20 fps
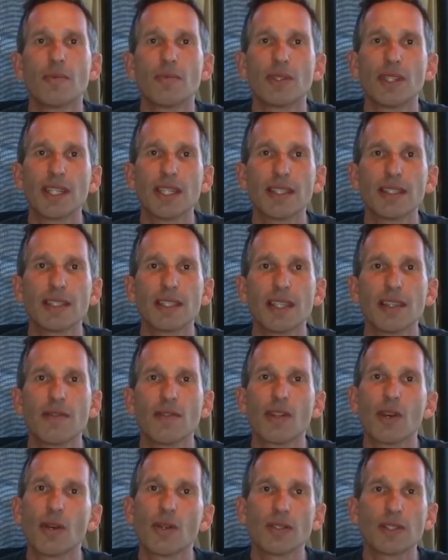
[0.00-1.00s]
please
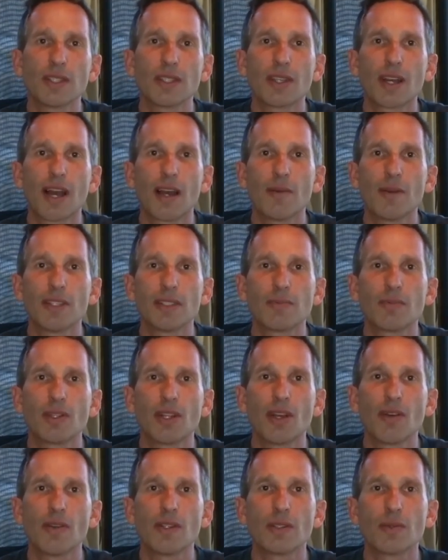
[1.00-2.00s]
leave those in the comments
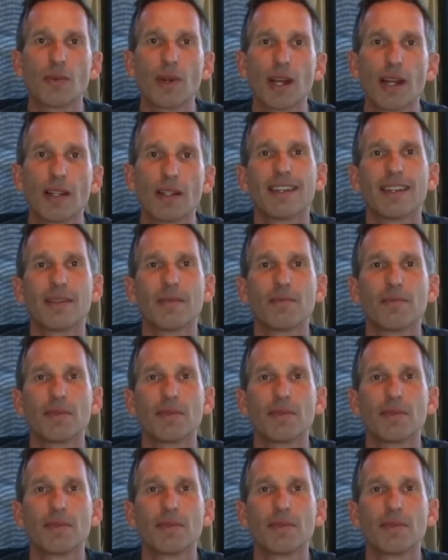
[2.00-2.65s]
below as well.